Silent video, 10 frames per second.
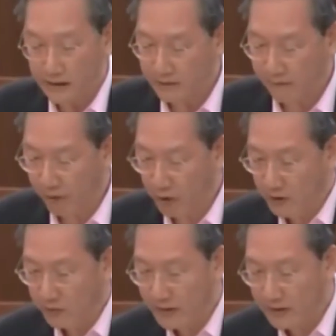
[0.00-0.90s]
is a
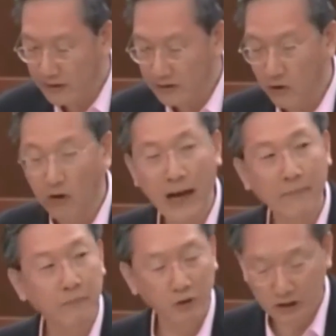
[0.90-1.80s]
former resident of
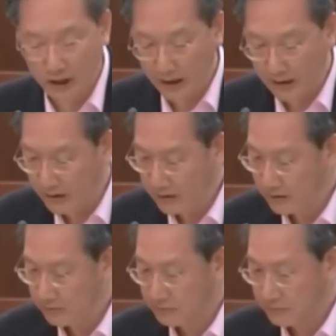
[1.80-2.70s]
Kampong Jali,
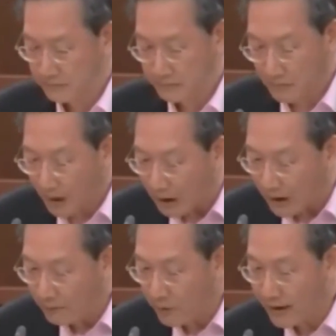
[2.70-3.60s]

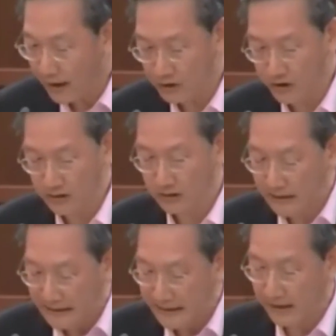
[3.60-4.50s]
Kampong Kaji,
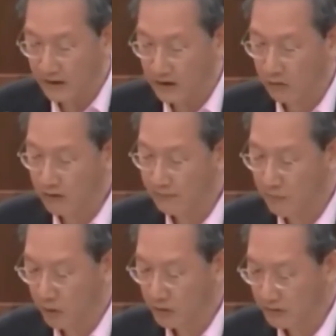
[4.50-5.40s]
near the Sultan
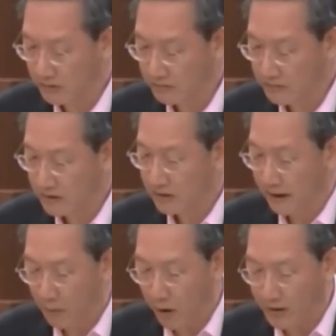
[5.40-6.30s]
Mosque,
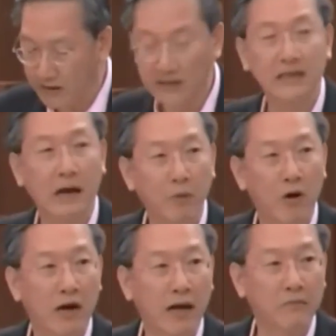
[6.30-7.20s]
in what it is
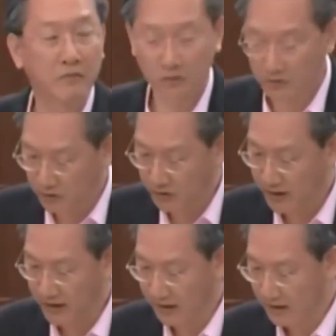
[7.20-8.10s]
Kampong Glam
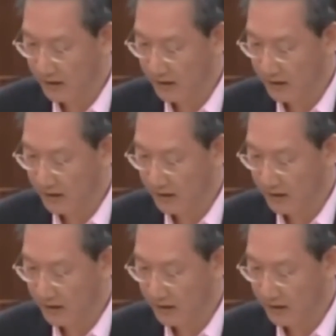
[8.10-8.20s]
today.